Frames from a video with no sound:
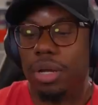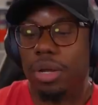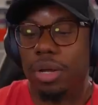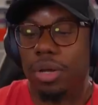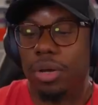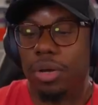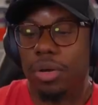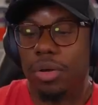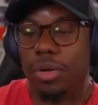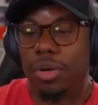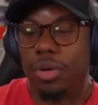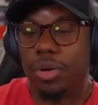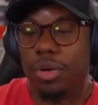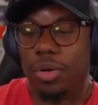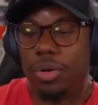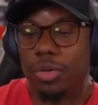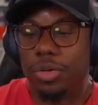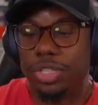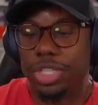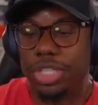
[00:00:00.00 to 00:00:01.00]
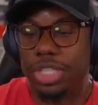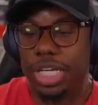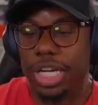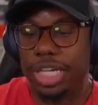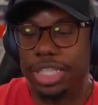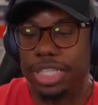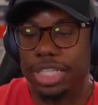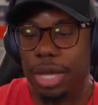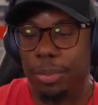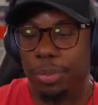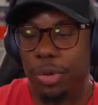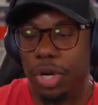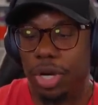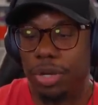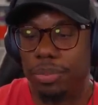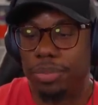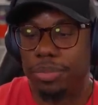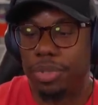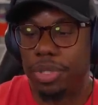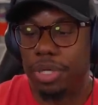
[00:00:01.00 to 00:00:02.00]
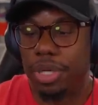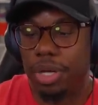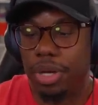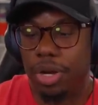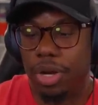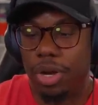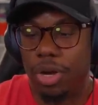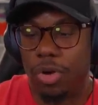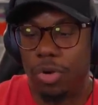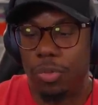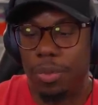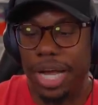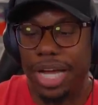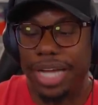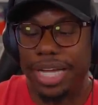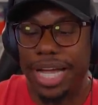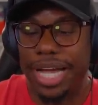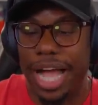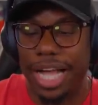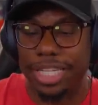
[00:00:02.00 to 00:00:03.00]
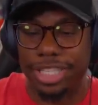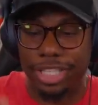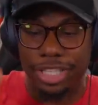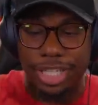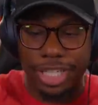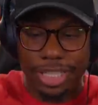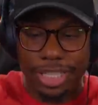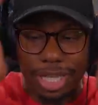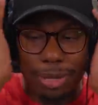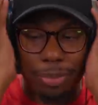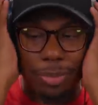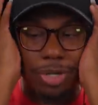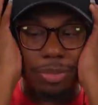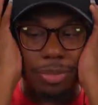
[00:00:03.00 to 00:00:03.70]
Oh, she's gonna step on them. Oh my gosh, she's gonna step on